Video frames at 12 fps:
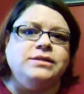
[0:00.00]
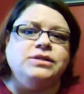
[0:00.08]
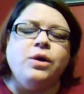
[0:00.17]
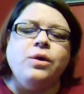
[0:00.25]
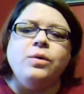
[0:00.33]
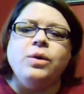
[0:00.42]

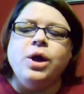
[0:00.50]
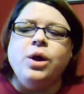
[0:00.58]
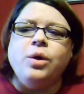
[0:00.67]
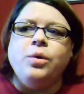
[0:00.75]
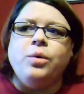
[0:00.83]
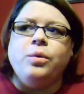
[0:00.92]
So
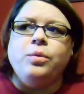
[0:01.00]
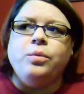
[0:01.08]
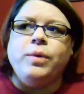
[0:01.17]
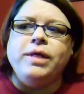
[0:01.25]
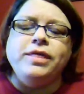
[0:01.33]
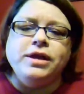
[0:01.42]

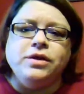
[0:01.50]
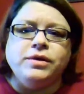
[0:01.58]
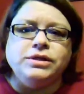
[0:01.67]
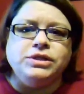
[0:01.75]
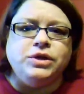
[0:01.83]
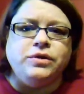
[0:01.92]
one thing you
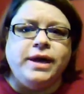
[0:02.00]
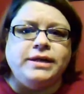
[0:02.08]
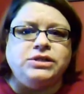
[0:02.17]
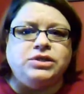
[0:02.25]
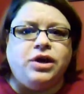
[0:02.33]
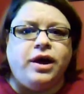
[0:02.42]
can do
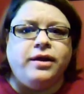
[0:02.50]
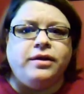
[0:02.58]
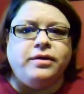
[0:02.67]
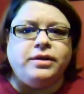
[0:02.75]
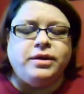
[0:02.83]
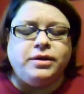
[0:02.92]
is start